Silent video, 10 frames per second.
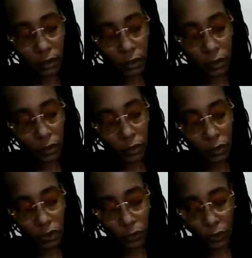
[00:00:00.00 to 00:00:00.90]
You were
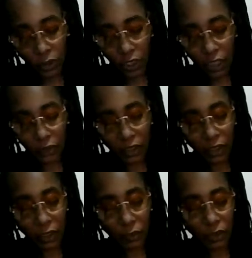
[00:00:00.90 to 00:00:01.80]
supposed to have a son
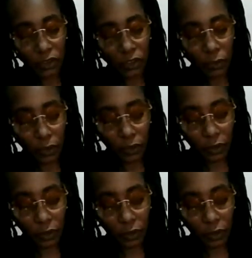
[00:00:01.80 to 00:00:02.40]
with this person.